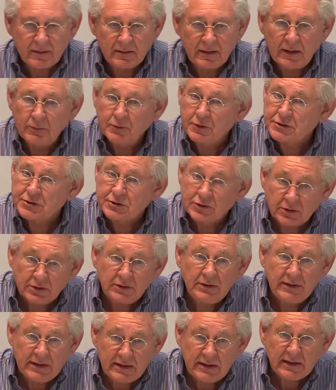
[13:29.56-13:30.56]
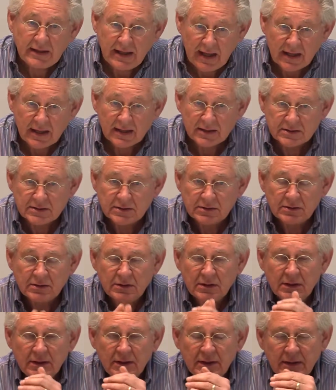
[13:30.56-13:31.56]
It was certainly the
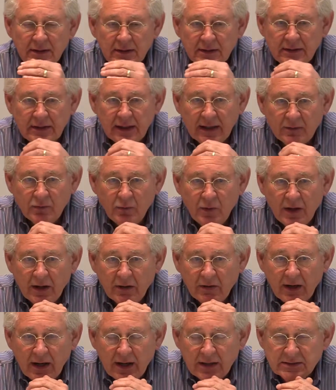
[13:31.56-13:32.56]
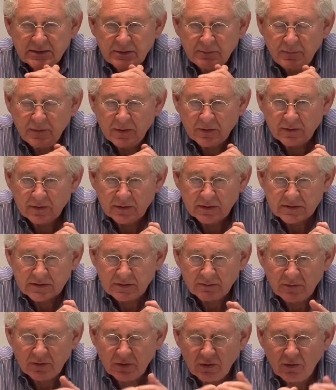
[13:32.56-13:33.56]
case that whereas
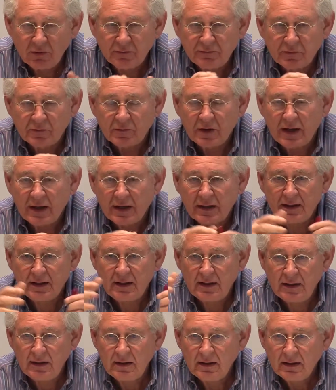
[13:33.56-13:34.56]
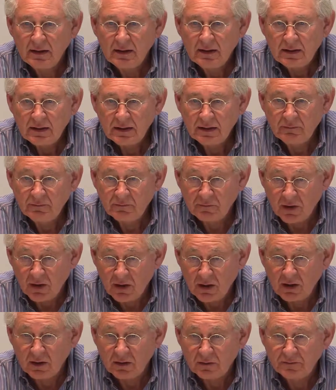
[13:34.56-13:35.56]
imperialism of the old variety
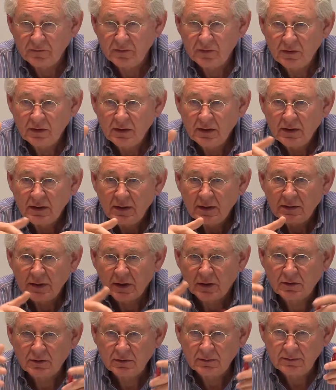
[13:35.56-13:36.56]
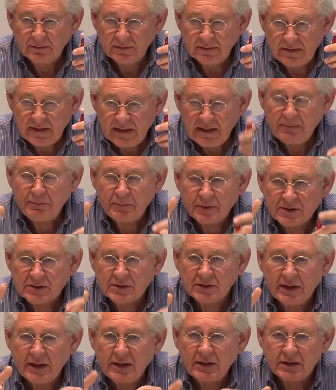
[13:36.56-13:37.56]
involved the deepest
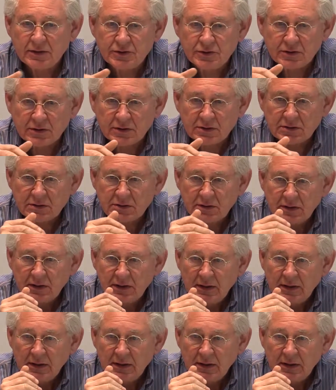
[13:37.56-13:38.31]
linkages